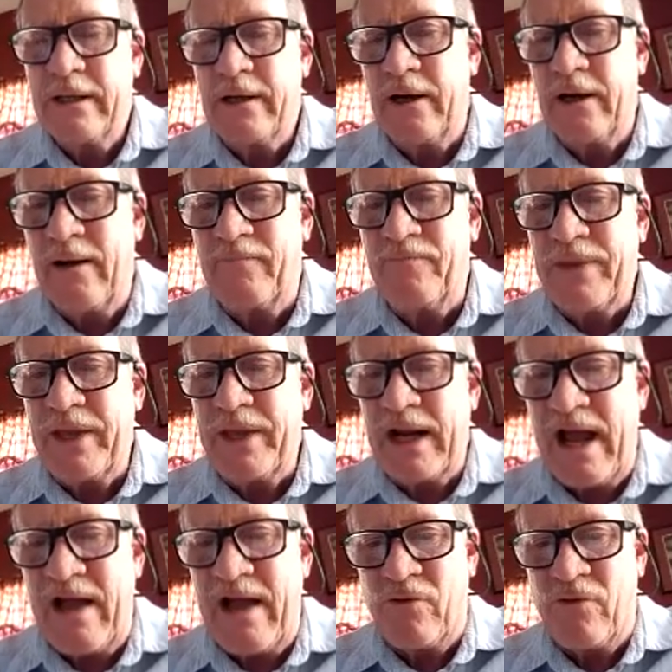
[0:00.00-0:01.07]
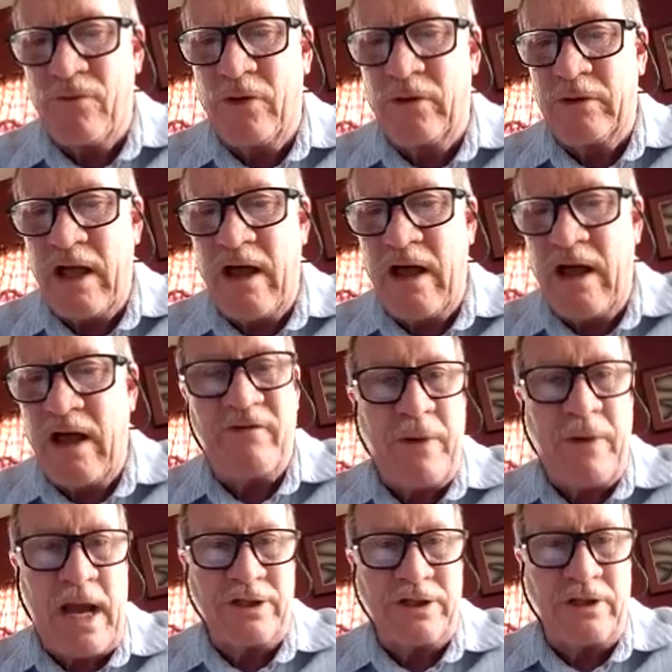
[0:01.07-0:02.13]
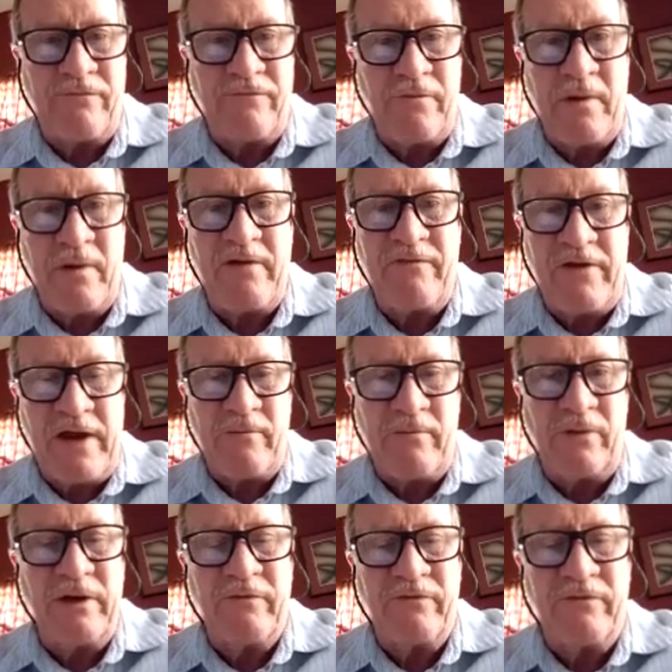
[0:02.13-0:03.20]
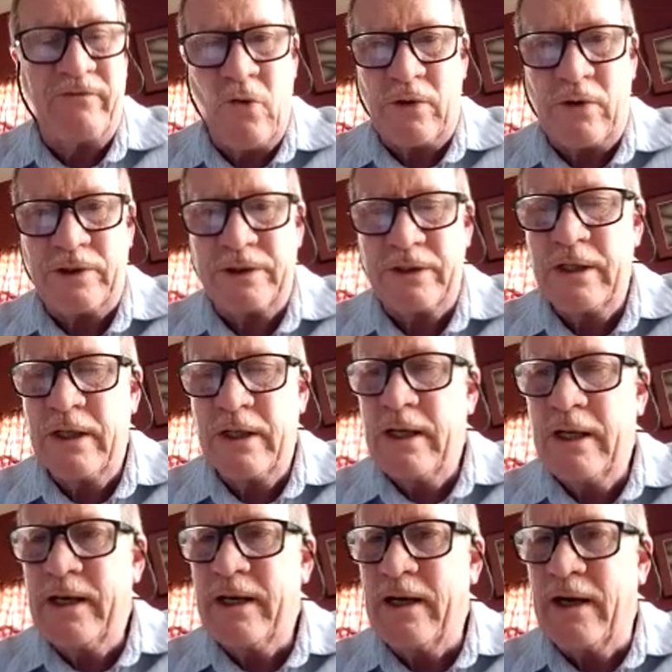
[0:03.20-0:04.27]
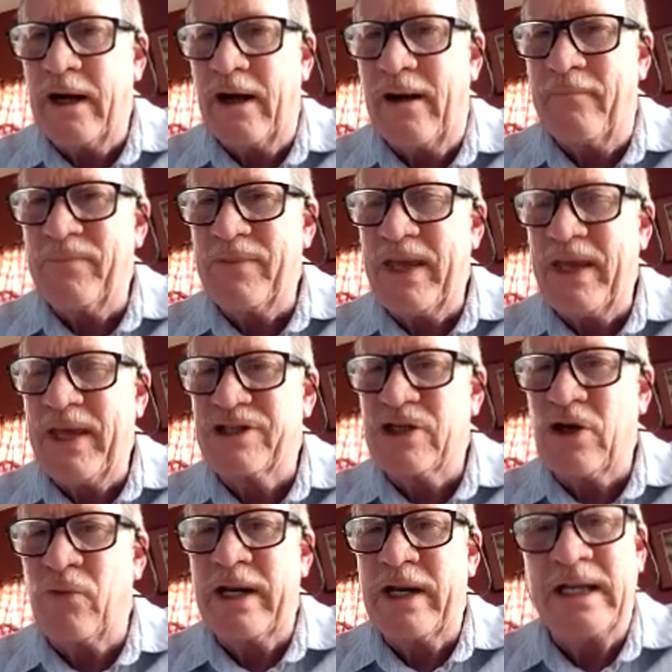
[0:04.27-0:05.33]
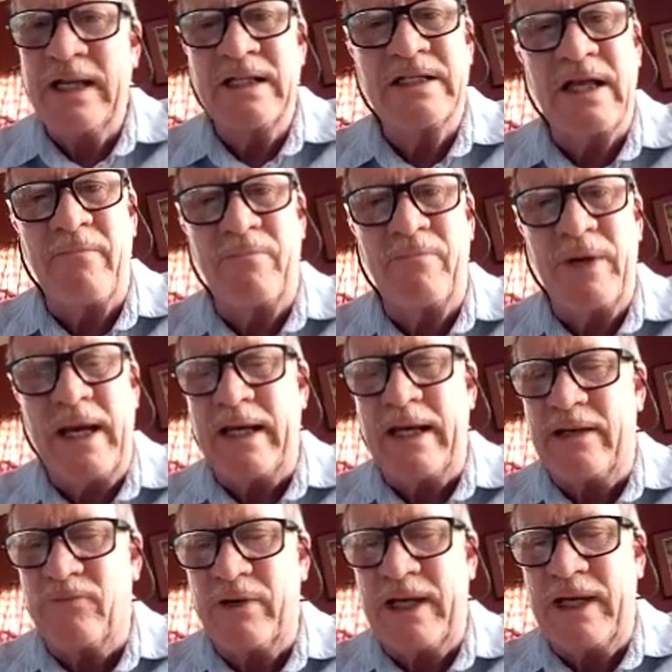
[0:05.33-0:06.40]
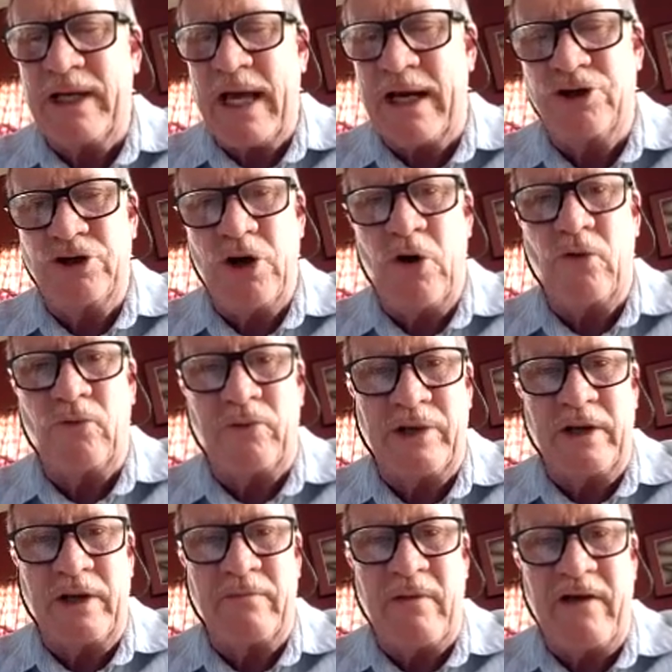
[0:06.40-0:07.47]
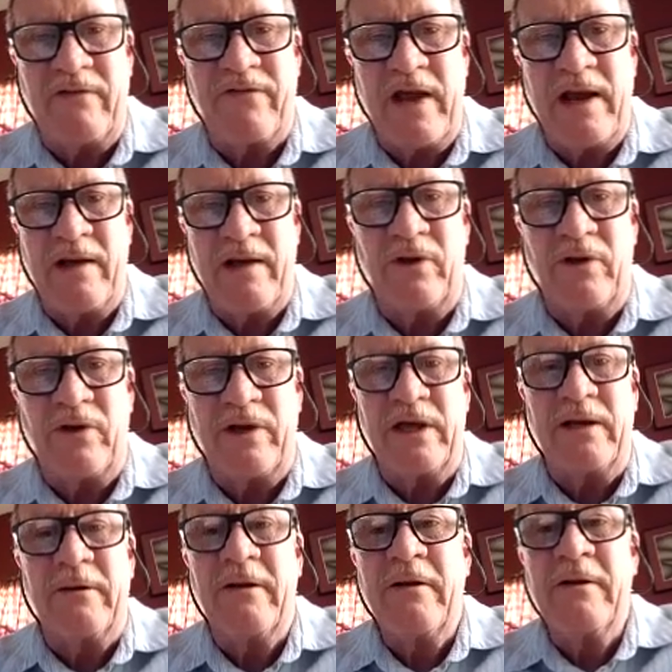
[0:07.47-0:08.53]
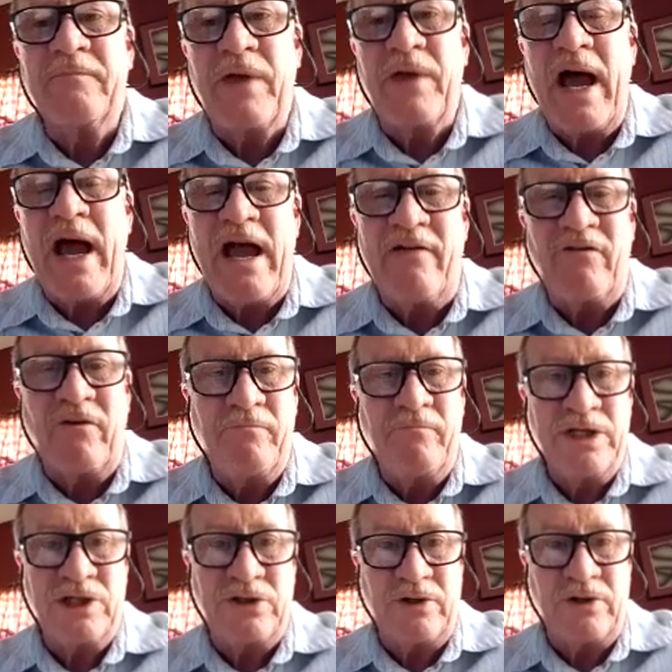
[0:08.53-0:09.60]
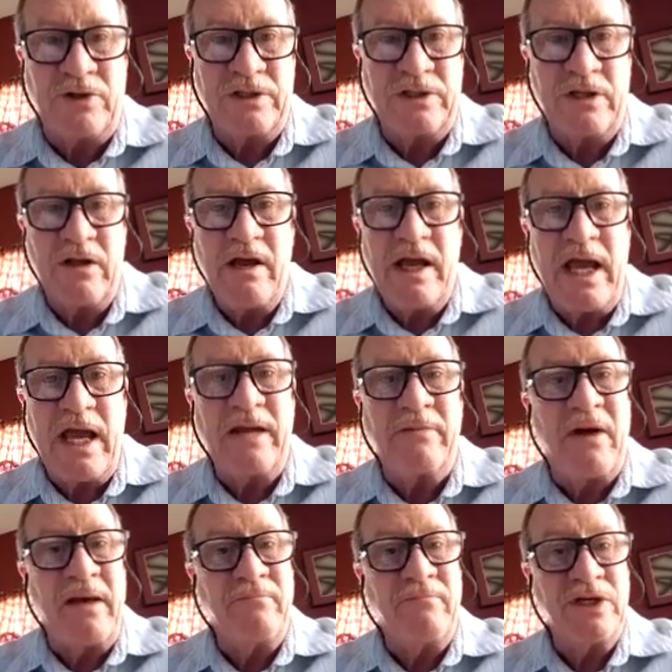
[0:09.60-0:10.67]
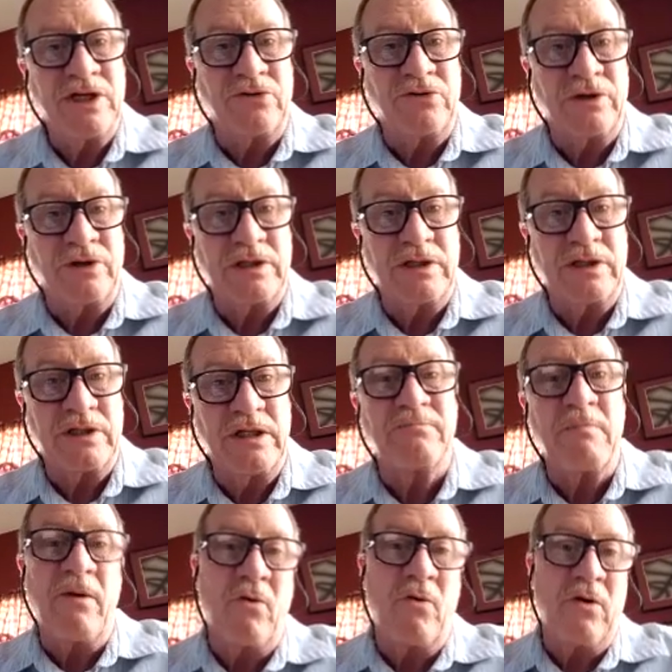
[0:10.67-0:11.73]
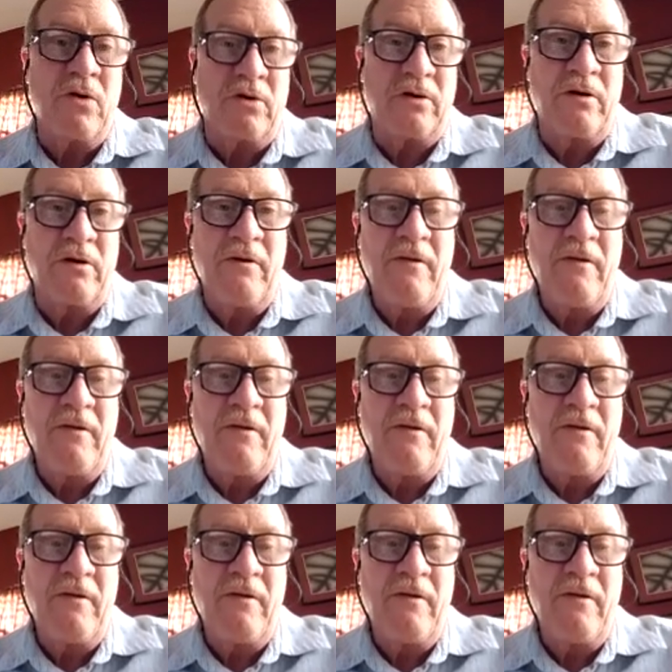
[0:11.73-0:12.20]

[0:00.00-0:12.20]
And I real love and passion for my family, of course. And so it ends up being, and we kind of joke within my family that I have a mistress, and my mistress is my work.